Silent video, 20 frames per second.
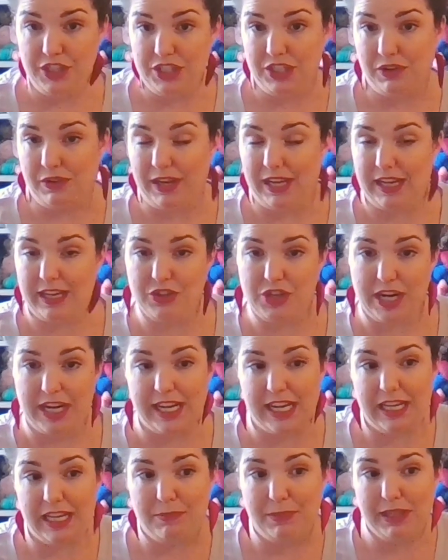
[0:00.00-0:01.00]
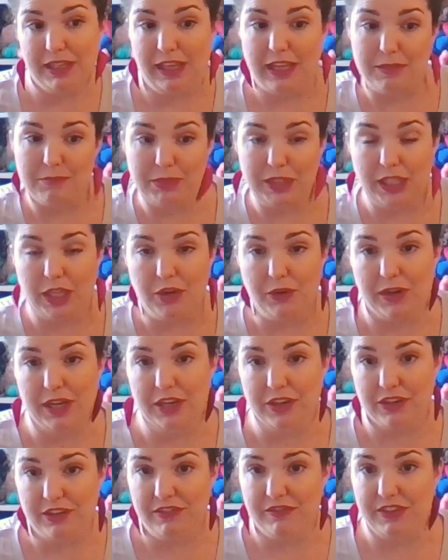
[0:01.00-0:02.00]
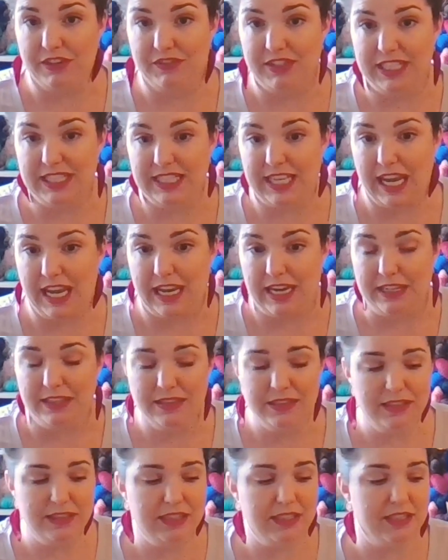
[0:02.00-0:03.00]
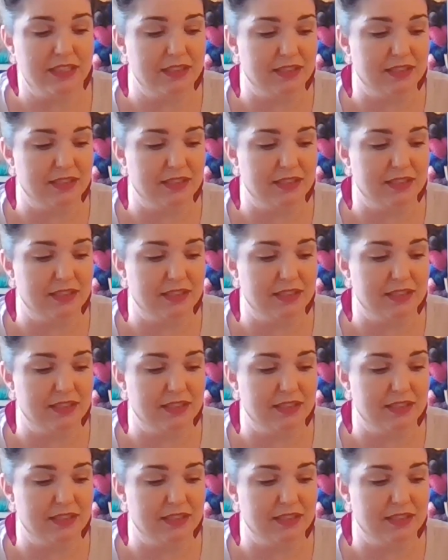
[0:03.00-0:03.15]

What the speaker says: You know, I try to keep it like below 150 skeins.